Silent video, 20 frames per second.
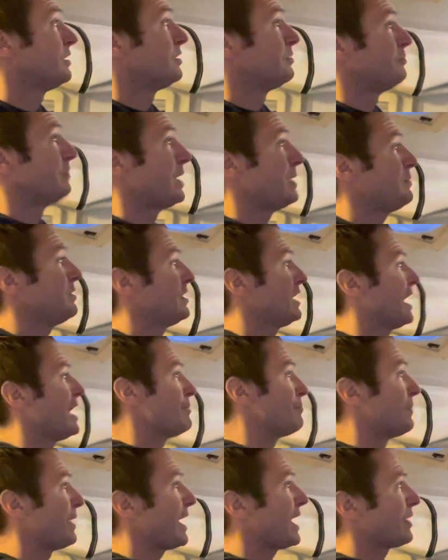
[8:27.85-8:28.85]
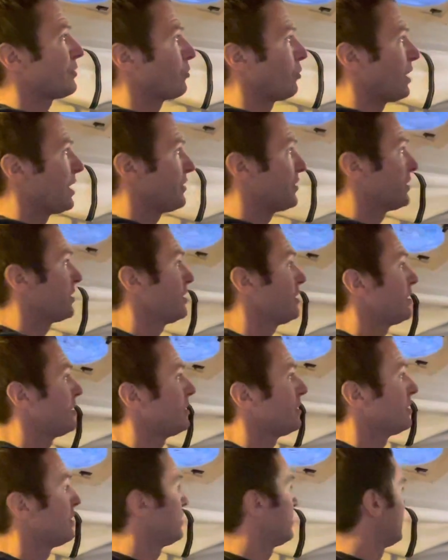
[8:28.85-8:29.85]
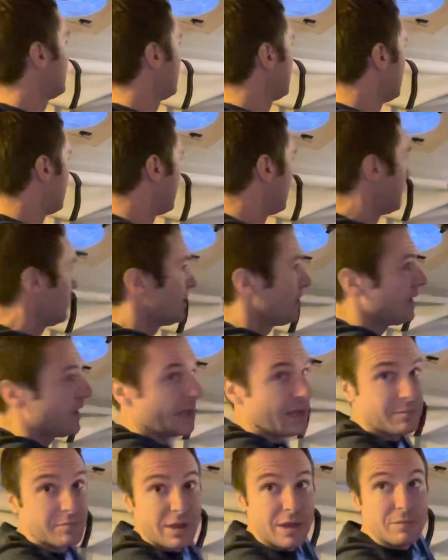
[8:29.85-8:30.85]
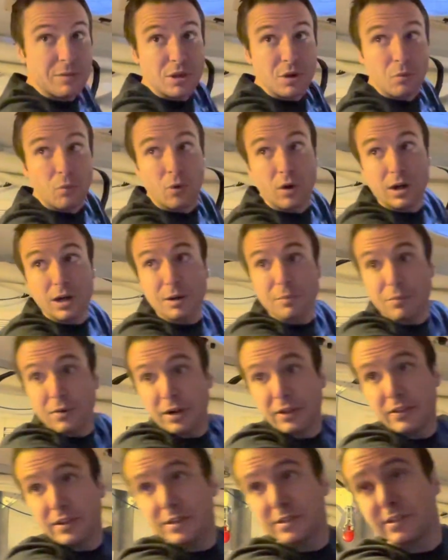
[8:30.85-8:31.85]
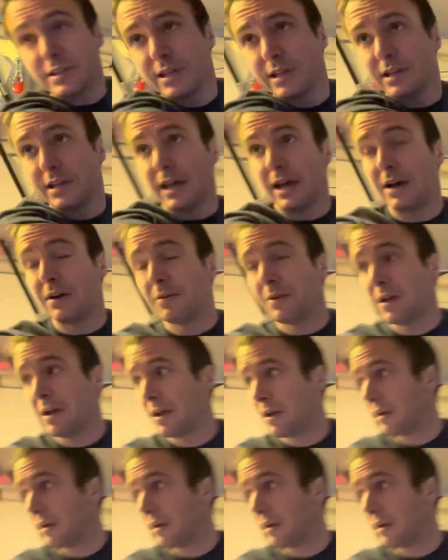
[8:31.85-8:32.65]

Maybe you got bad weather and maybe you wanna bring this thing down